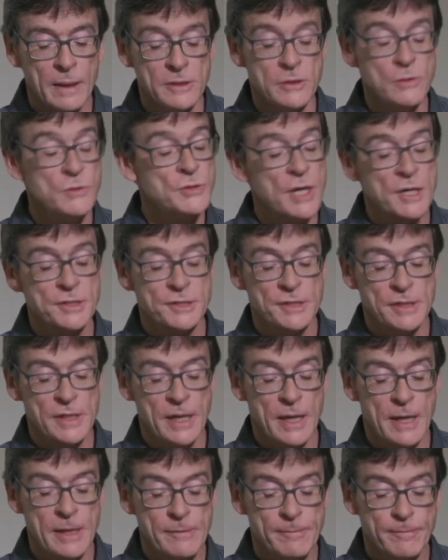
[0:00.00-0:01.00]
Use
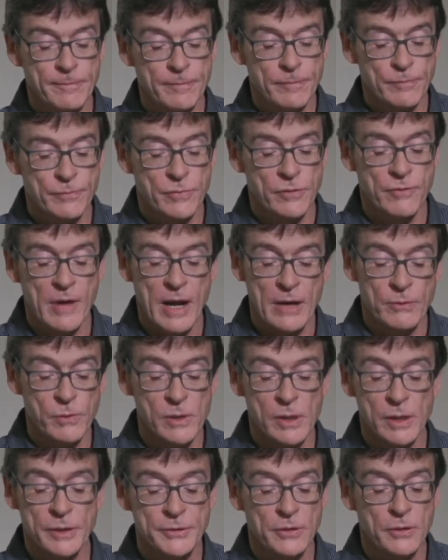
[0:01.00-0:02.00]
SEA, provide
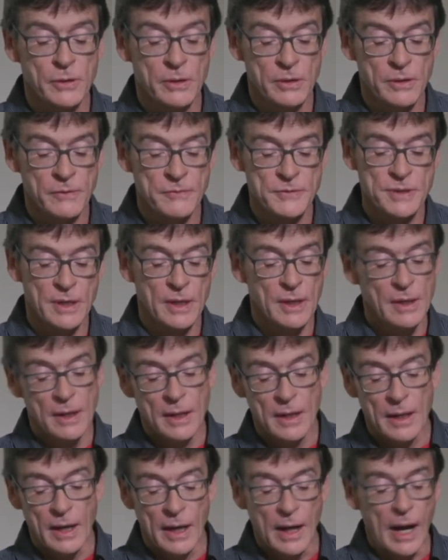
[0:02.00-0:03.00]
real alternatives.
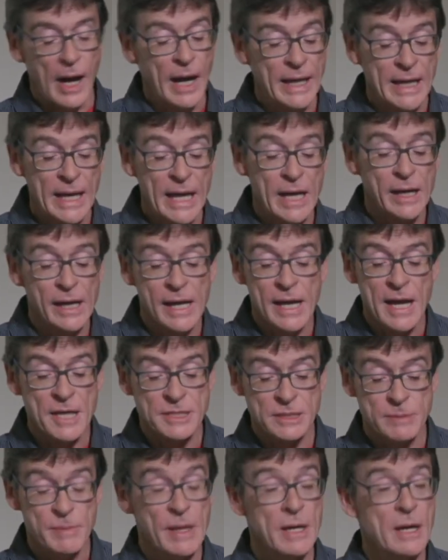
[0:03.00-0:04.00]
IAIA
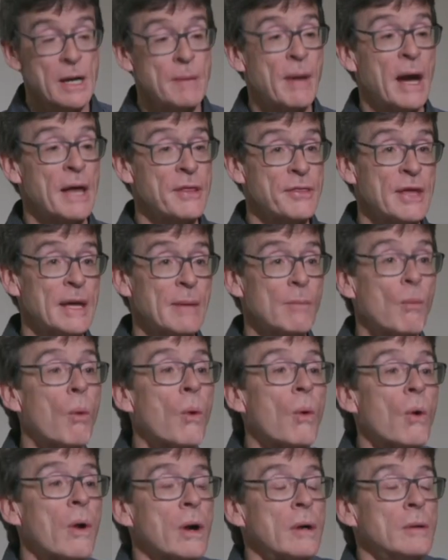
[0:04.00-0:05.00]
has to become, I think,
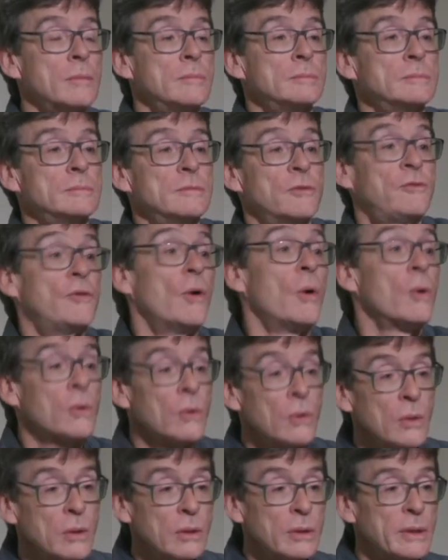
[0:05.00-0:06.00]
more
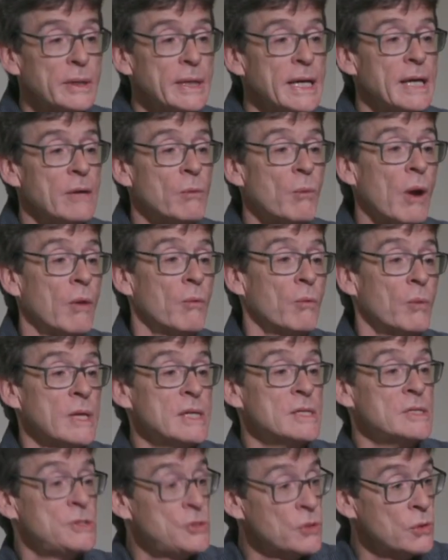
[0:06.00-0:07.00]
vocal in what
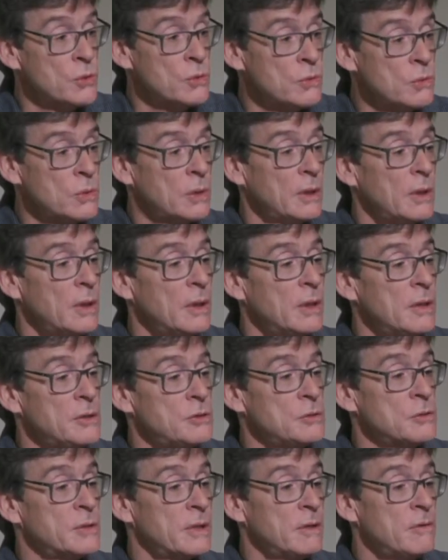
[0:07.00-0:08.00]
we do
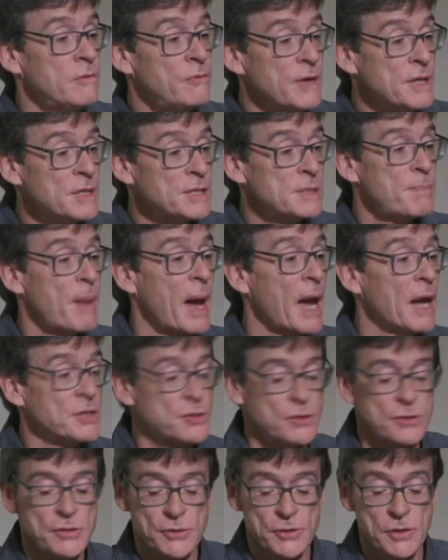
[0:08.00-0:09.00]
to convince
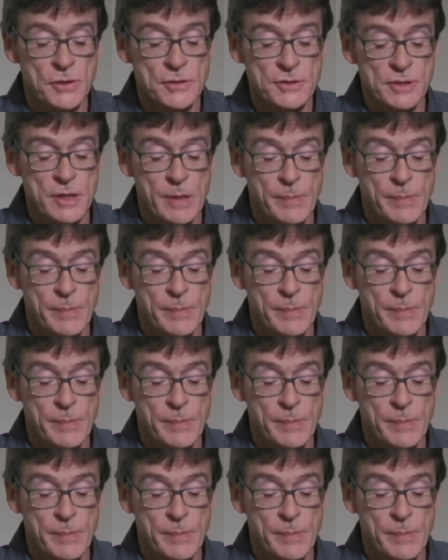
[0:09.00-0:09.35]
banks and insurance